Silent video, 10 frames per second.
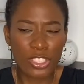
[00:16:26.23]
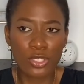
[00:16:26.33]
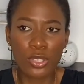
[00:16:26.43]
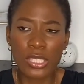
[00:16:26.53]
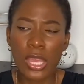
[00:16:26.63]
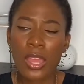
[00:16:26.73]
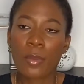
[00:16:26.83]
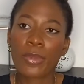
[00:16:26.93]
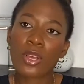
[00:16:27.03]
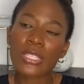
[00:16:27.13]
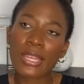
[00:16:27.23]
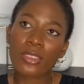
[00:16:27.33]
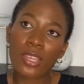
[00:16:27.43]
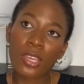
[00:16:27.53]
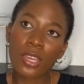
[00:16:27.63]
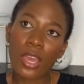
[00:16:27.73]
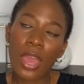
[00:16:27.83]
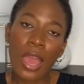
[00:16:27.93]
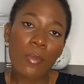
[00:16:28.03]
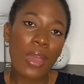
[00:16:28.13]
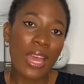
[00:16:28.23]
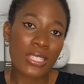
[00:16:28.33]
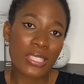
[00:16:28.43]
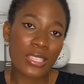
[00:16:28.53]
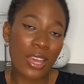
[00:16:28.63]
She just, because I think her and my auntie